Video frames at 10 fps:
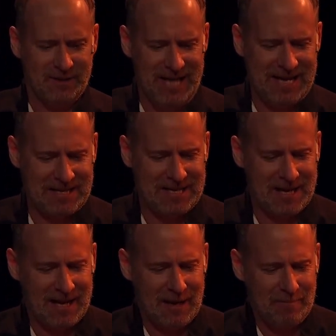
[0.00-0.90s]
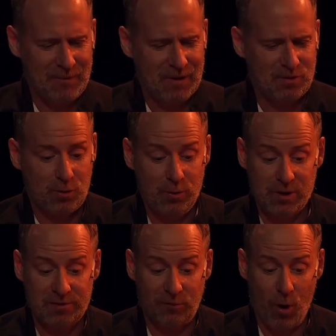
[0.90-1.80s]
Dick!"
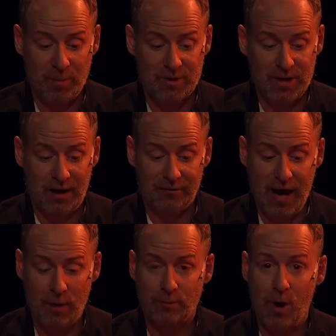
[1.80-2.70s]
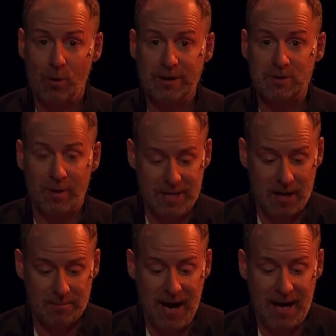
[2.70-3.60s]
Scrooge's former self, now grown into a
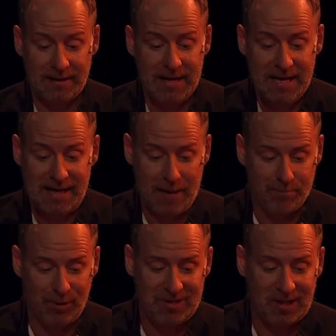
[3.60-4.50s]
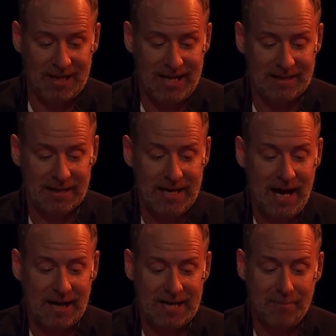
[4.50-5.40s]
young man, came briskly in,
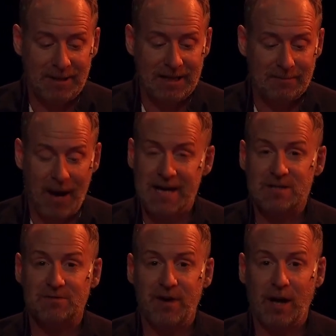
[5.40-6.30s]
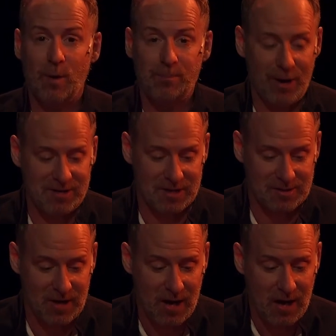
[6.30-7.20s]
accompanied by his fellow apprentice.